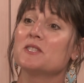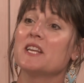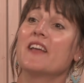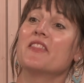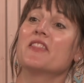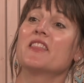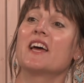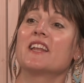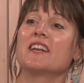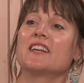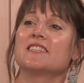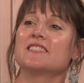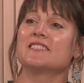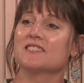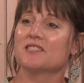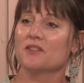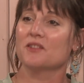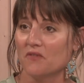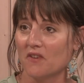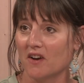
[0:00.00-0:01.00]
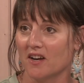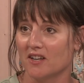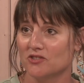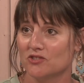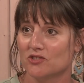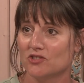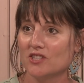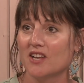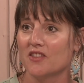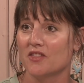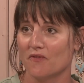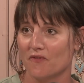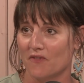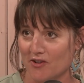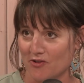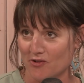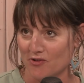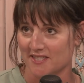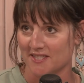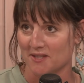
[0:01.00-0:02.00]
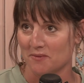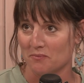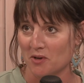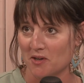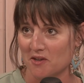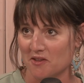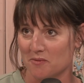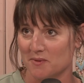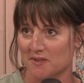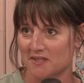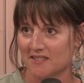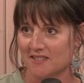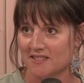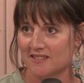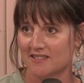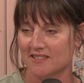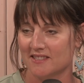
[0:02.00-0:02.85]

and then it's the fudge and the fundraising part of the business.